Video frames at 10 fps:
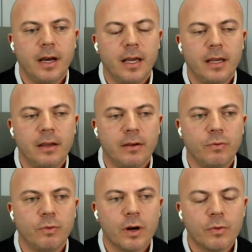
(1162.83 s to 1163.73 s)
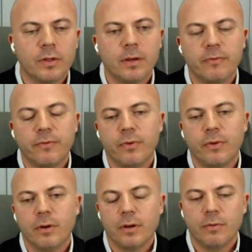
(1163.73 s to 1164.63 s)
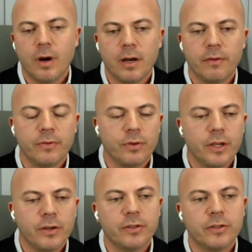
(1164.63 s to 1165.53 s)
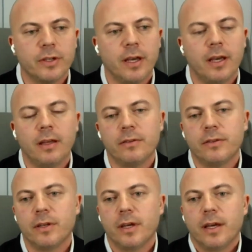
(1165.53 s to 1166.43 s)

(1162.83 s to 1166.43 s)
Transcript: I work with them for quite a few years. And